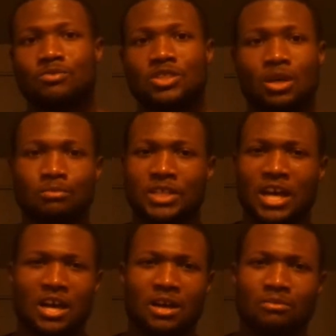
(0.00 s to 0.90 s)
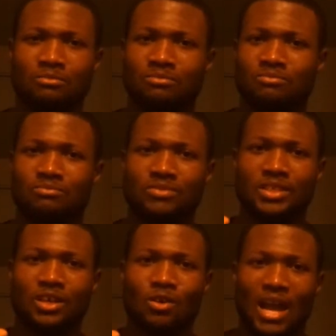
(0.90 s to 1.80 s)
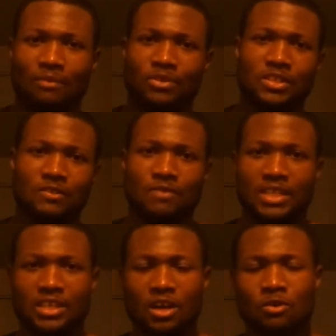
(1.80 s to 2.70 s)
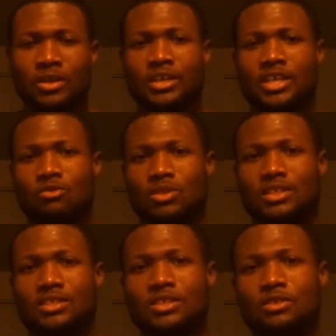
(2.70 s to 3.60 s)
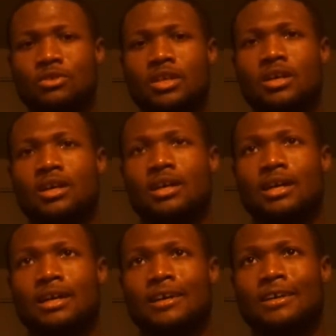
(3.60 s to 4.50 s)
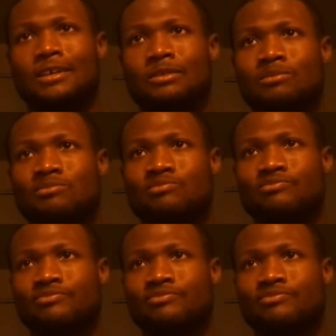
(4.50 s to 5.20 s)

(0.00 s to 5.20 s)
sometime you know after this video is released too. Um,